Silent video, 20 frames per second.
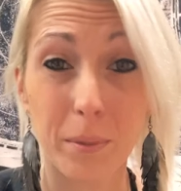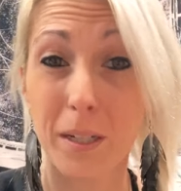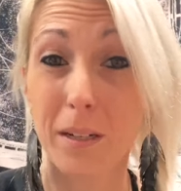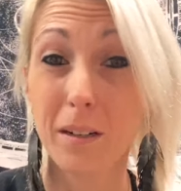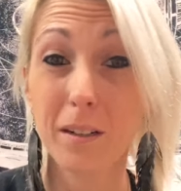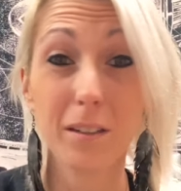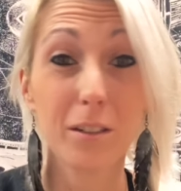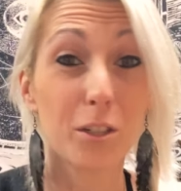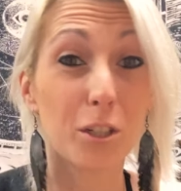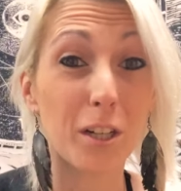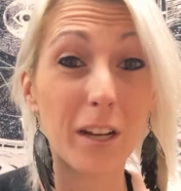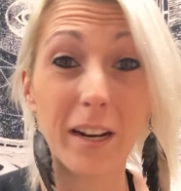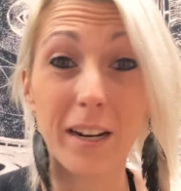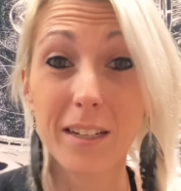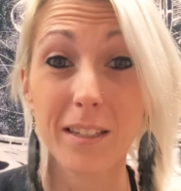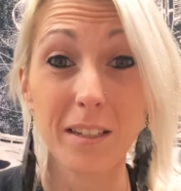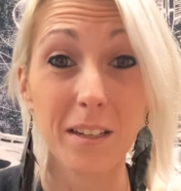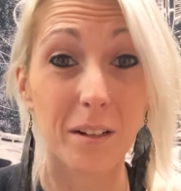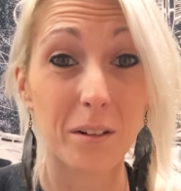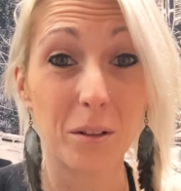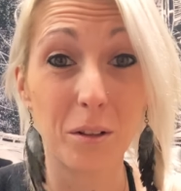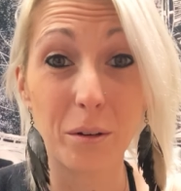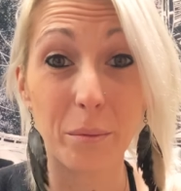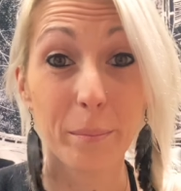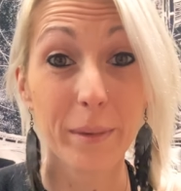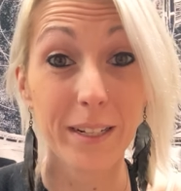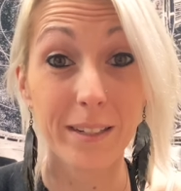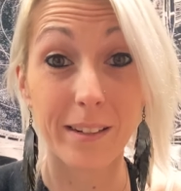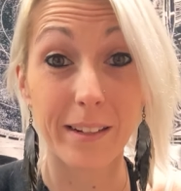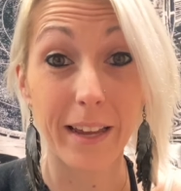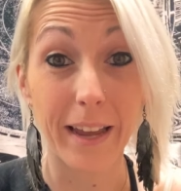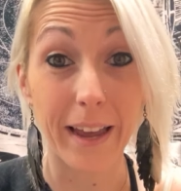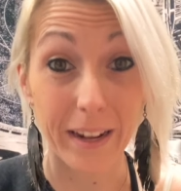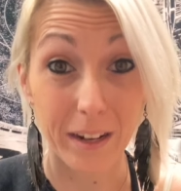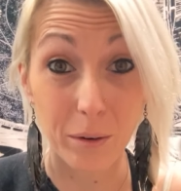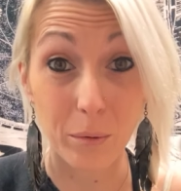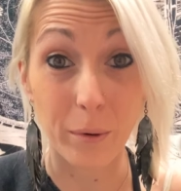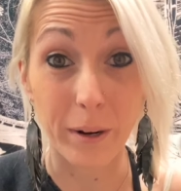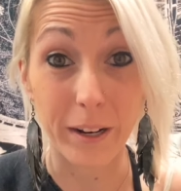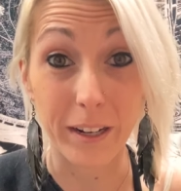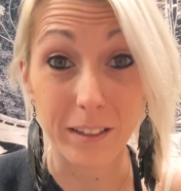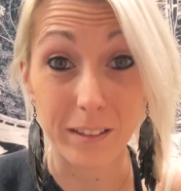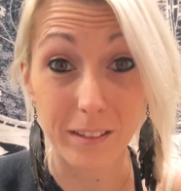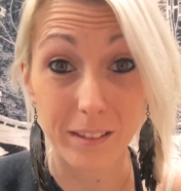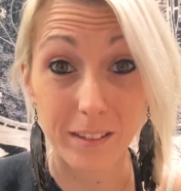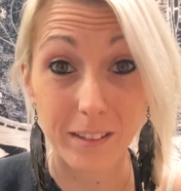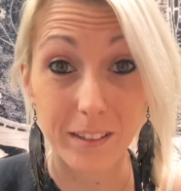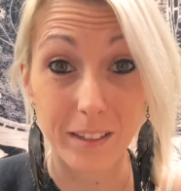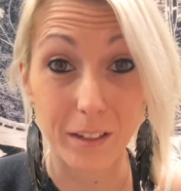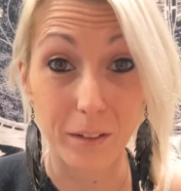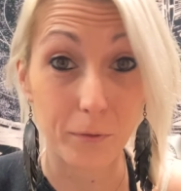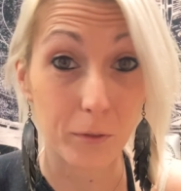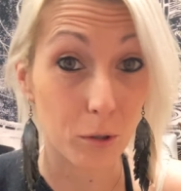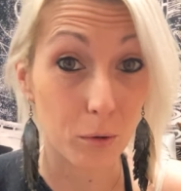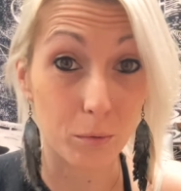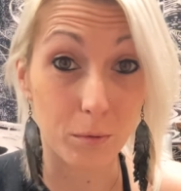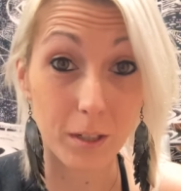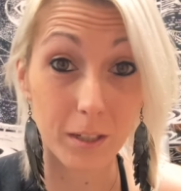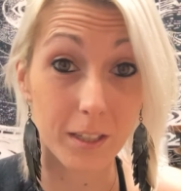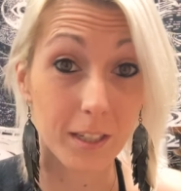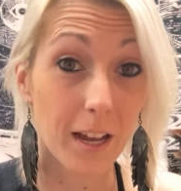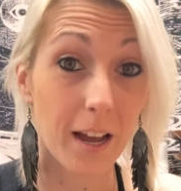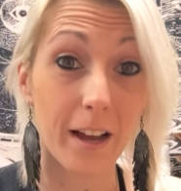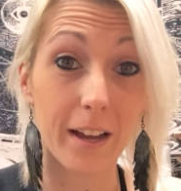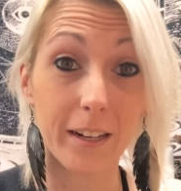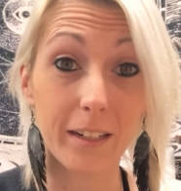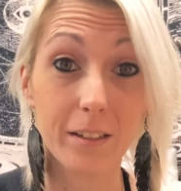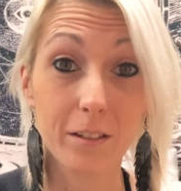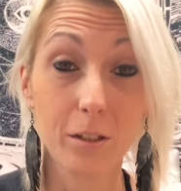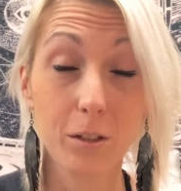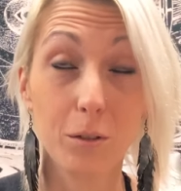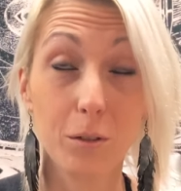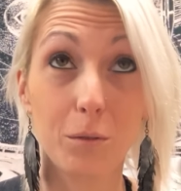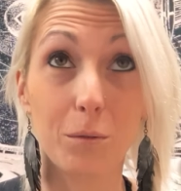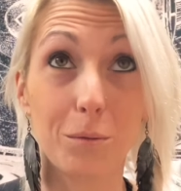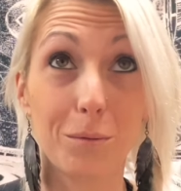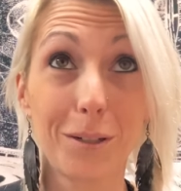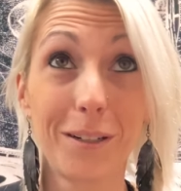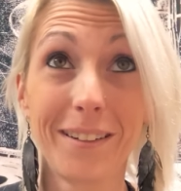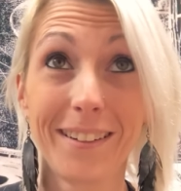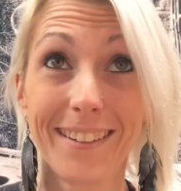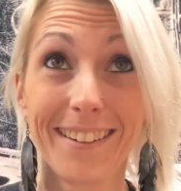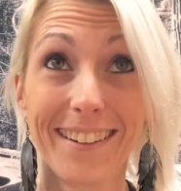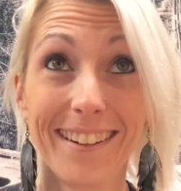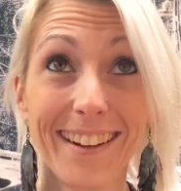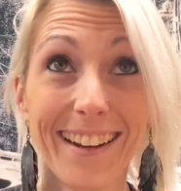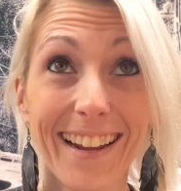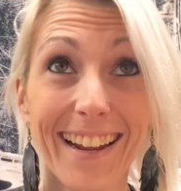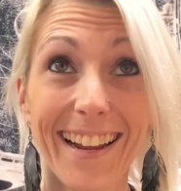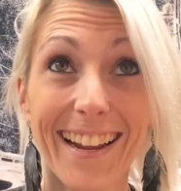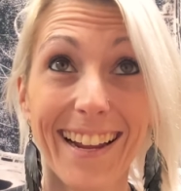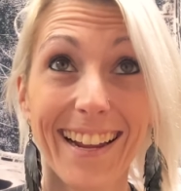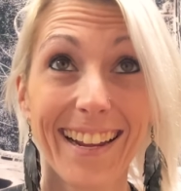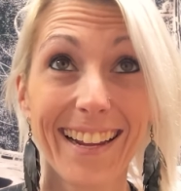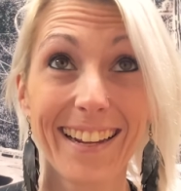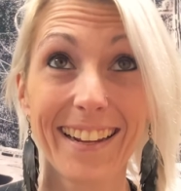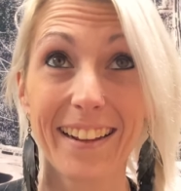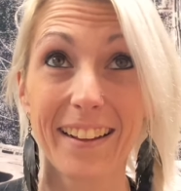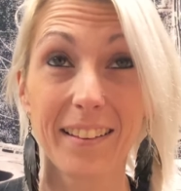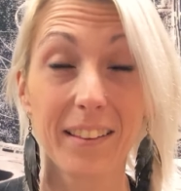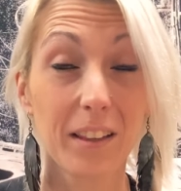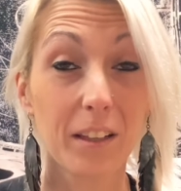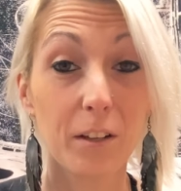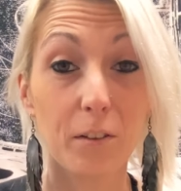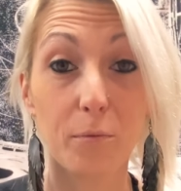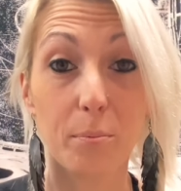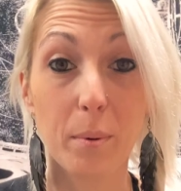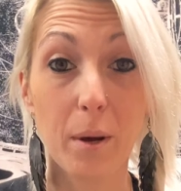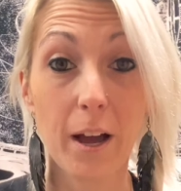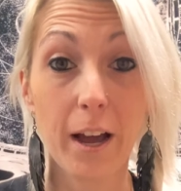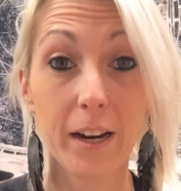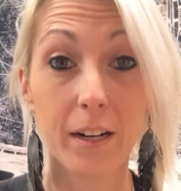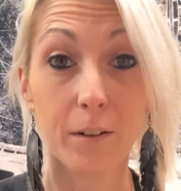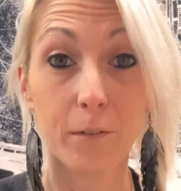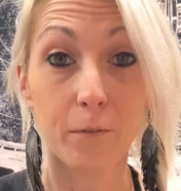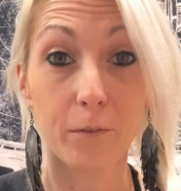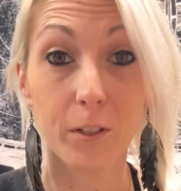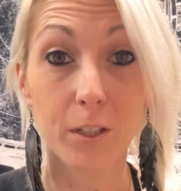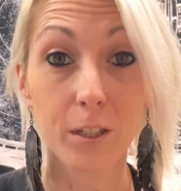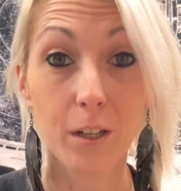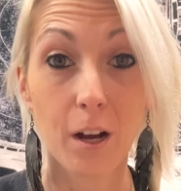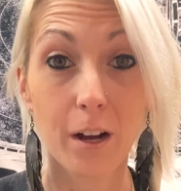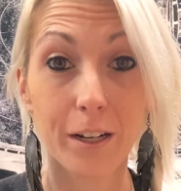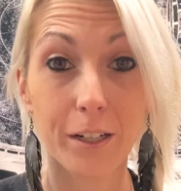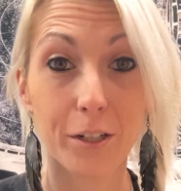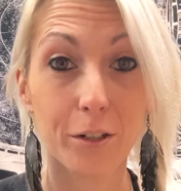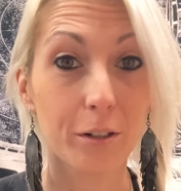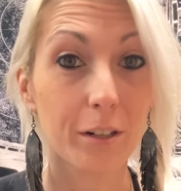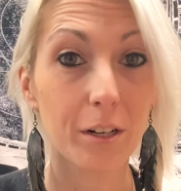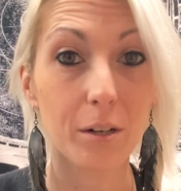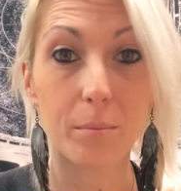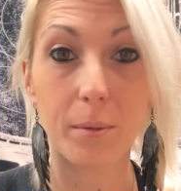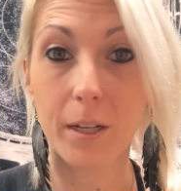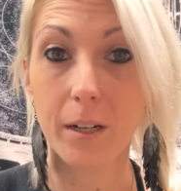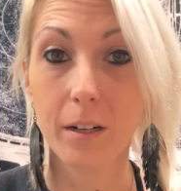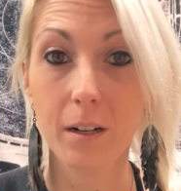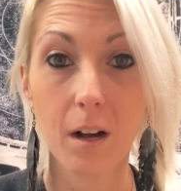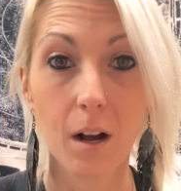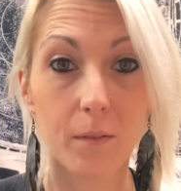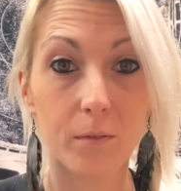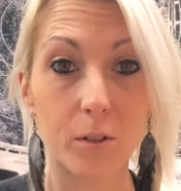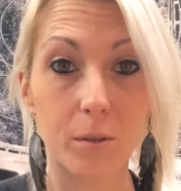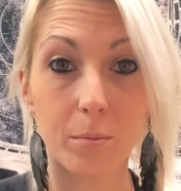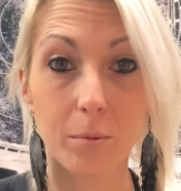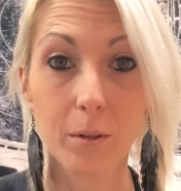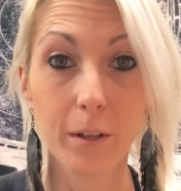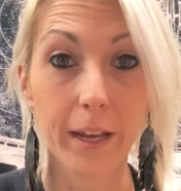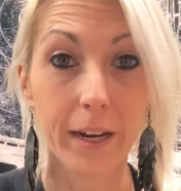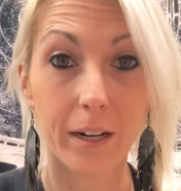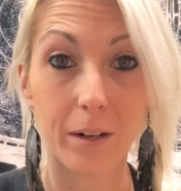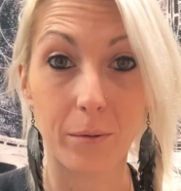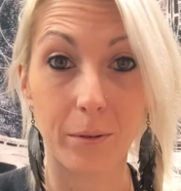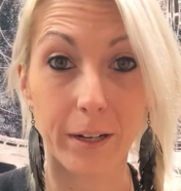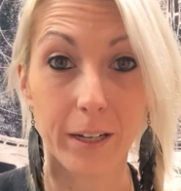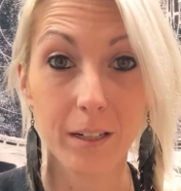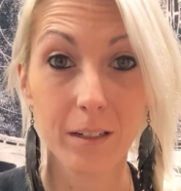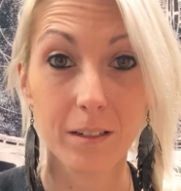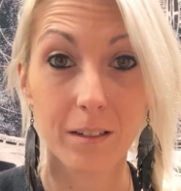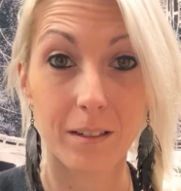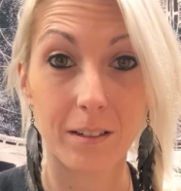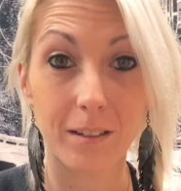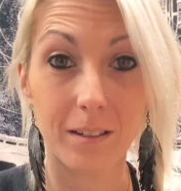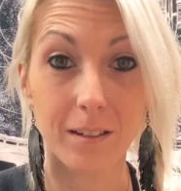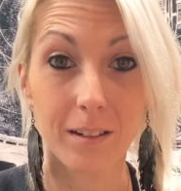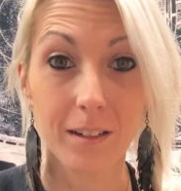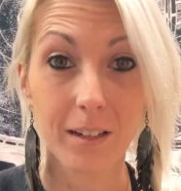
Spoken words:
but shit, it's going to look messy anyways. If you decide to live behind a facade, you're going to be uncomfortable anyways.